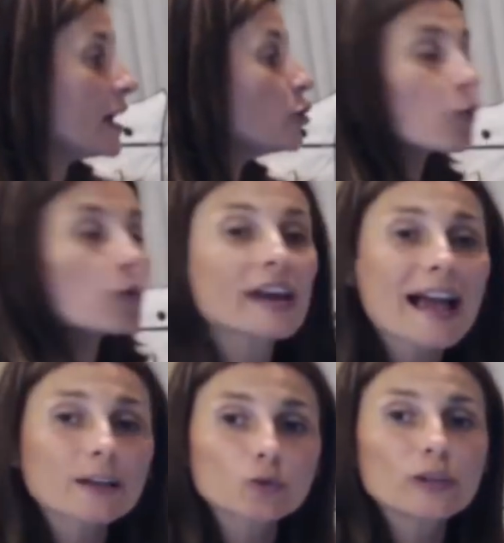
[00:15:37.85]
and you
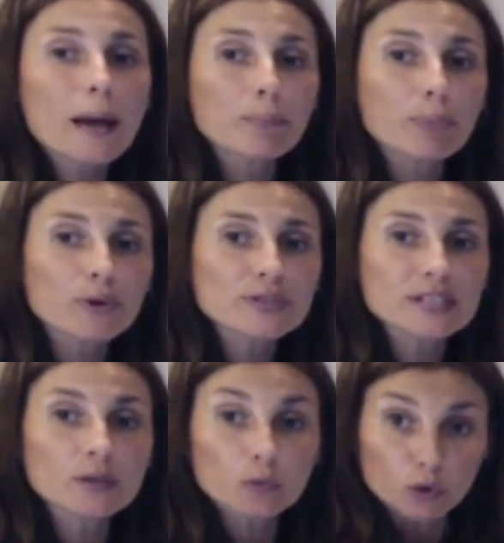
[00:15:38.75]
react to that
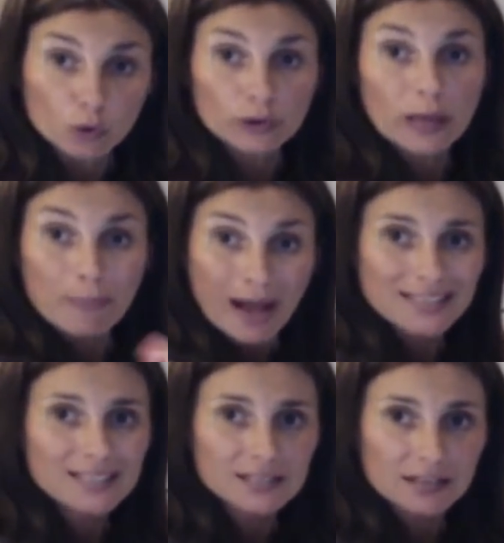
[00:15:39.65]
person through the
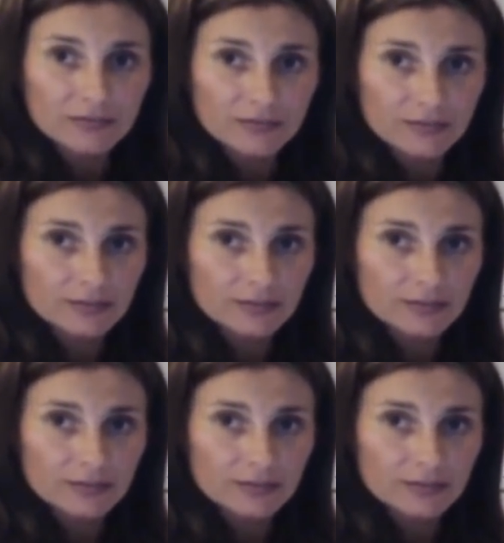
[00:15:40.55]
positive,